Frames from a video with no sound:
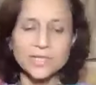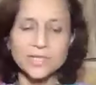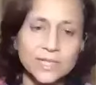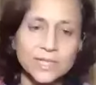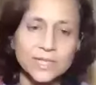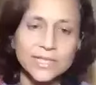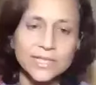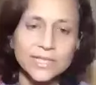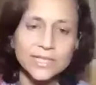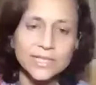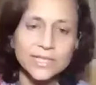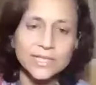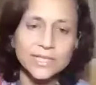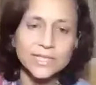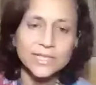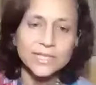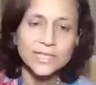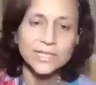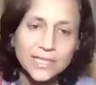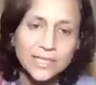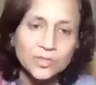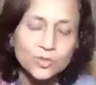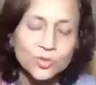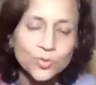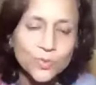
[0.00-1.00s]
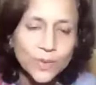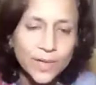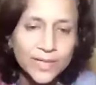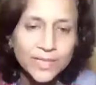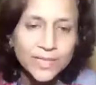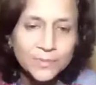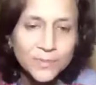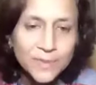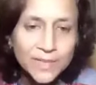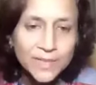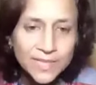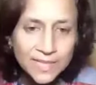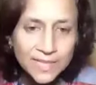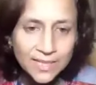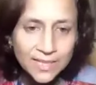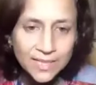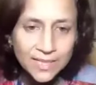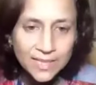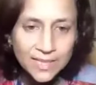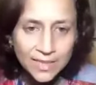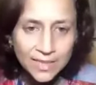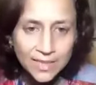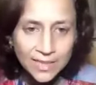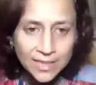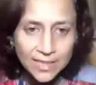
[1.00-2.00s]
to read and write, and to do arithmetic,